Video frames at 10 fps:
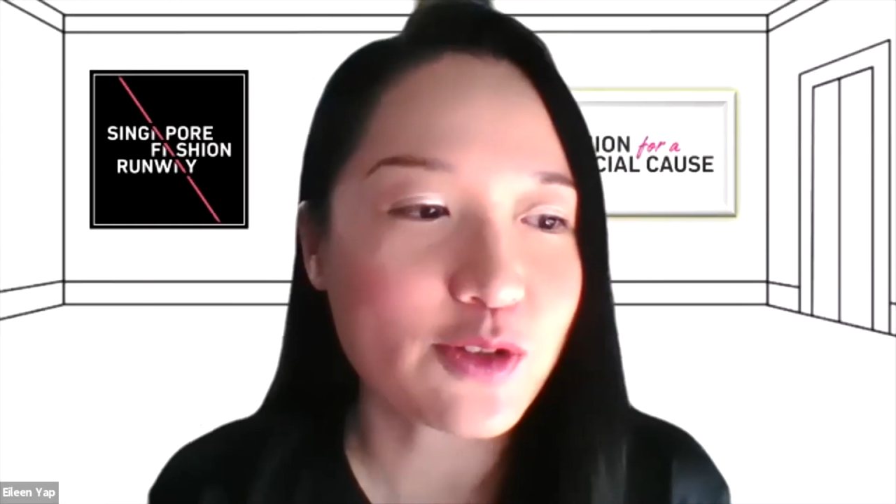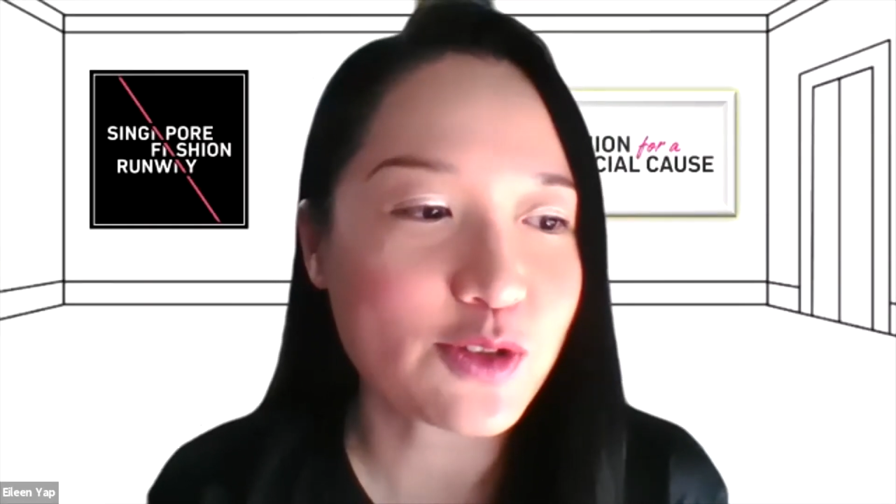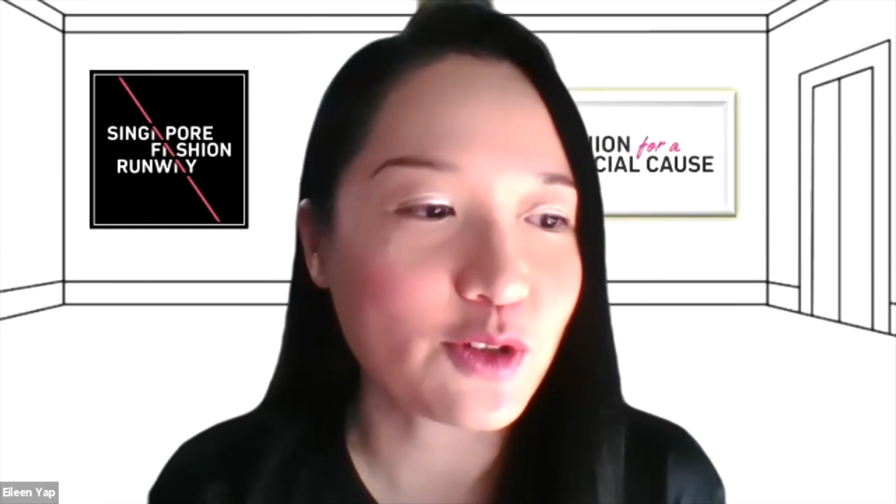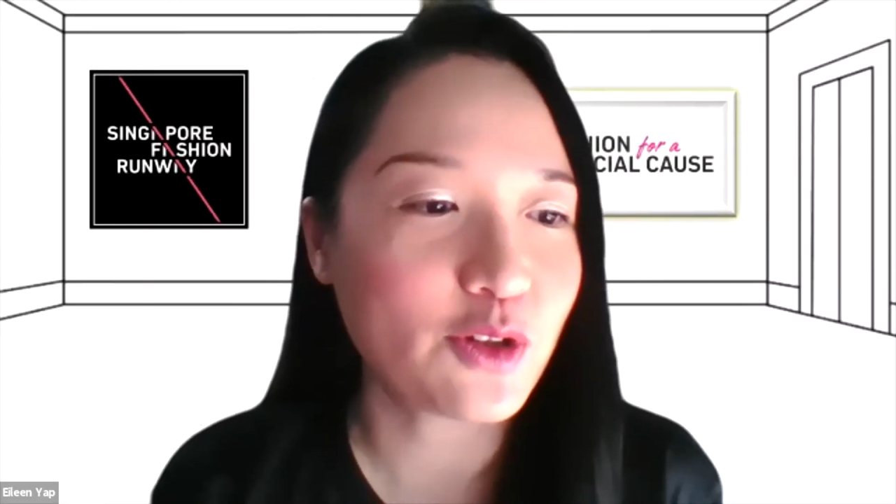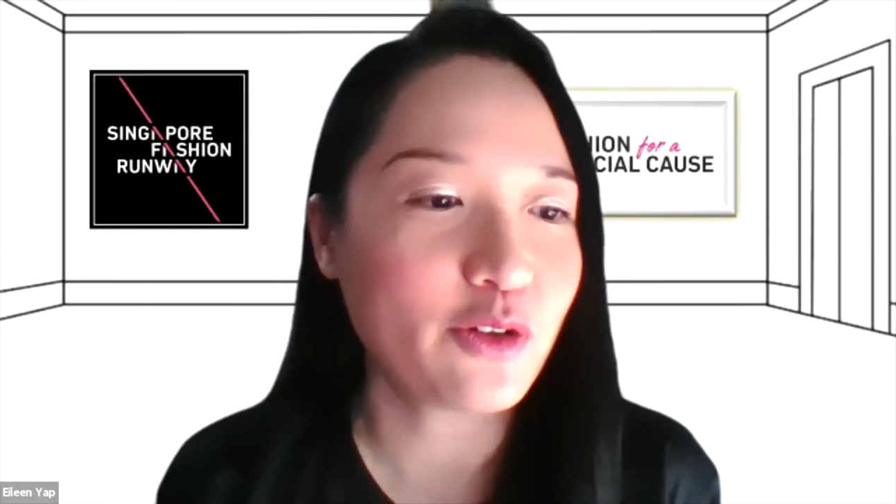
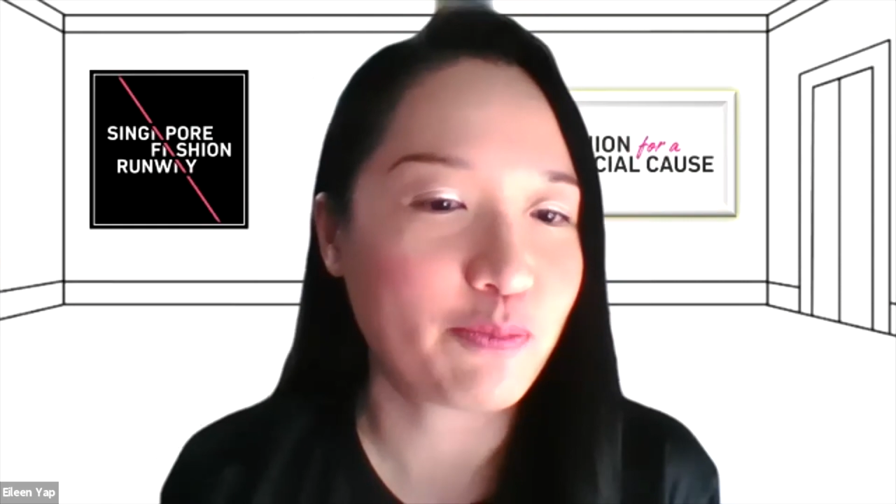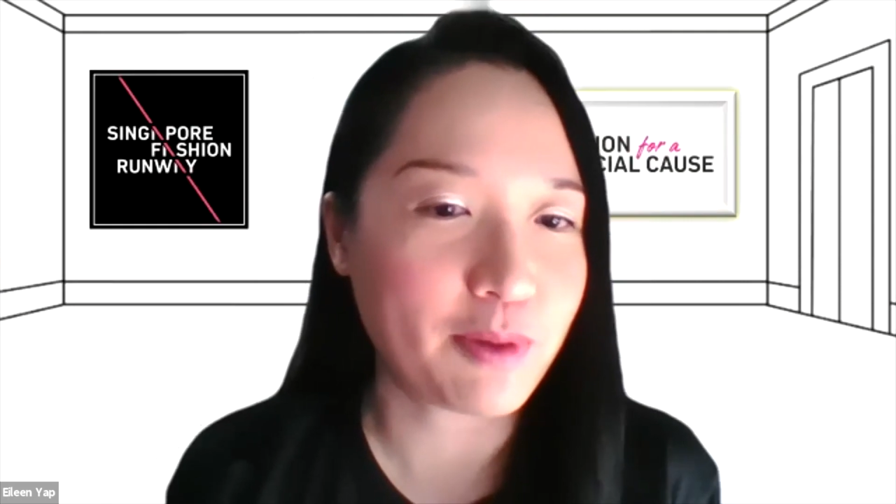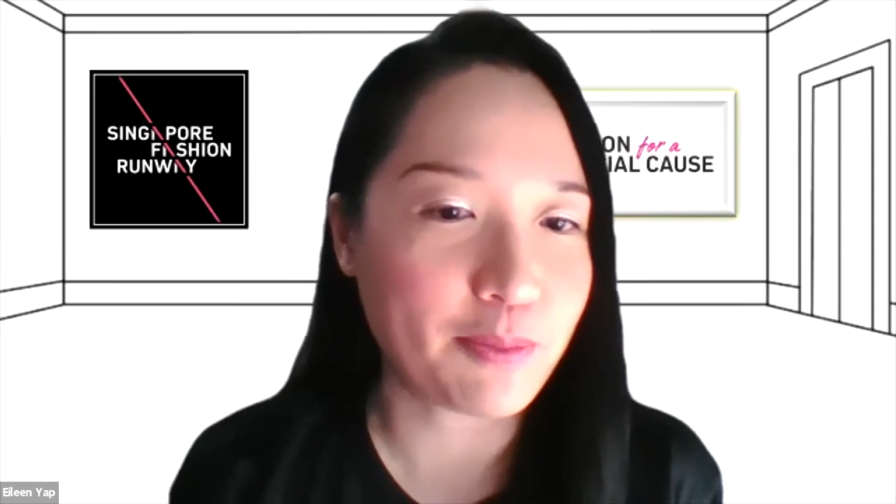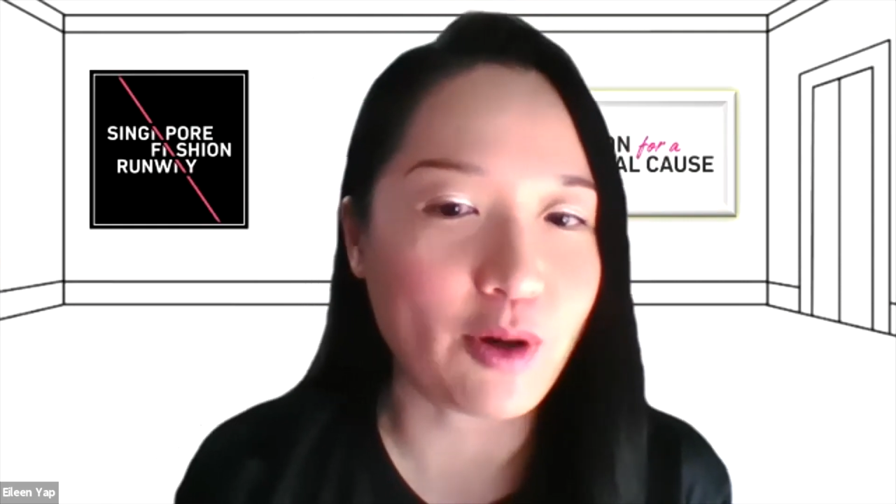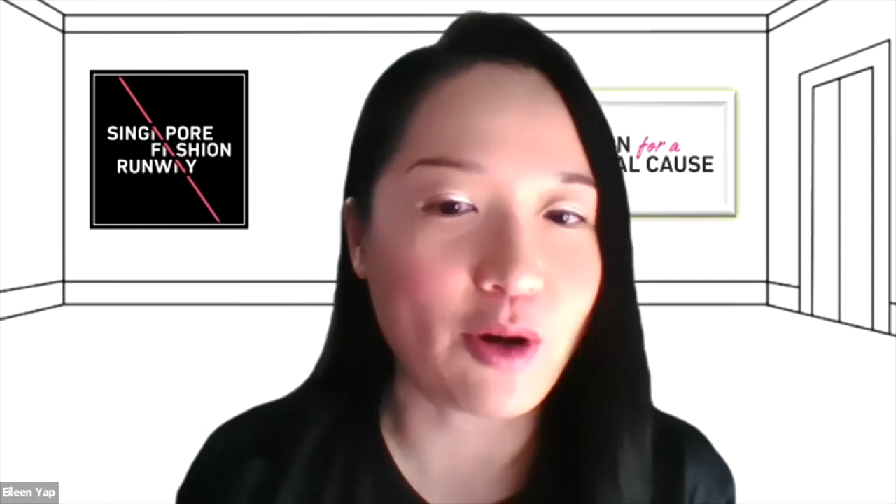So
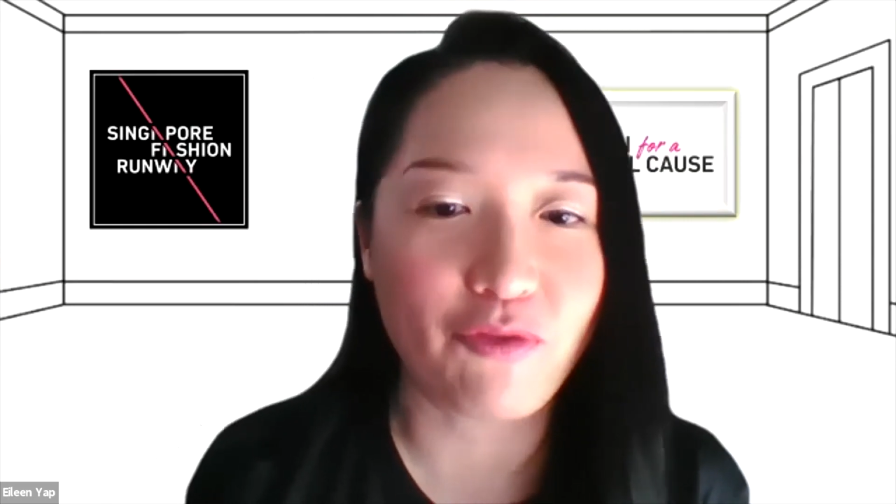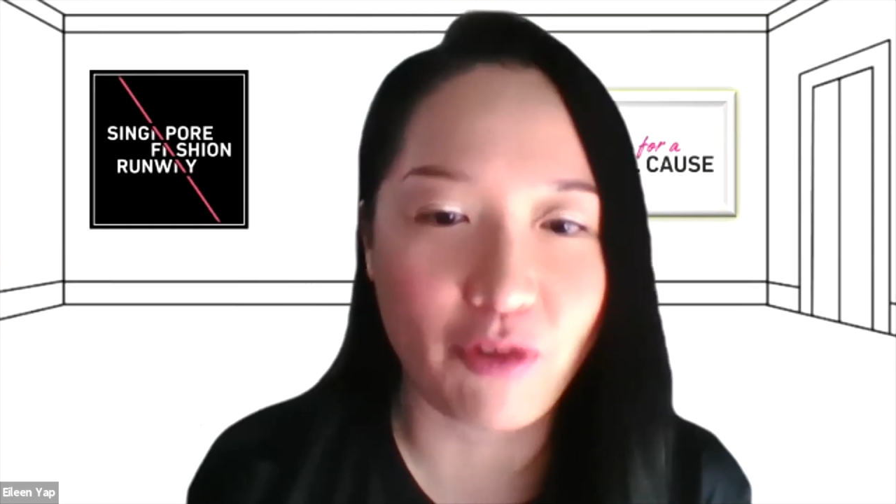people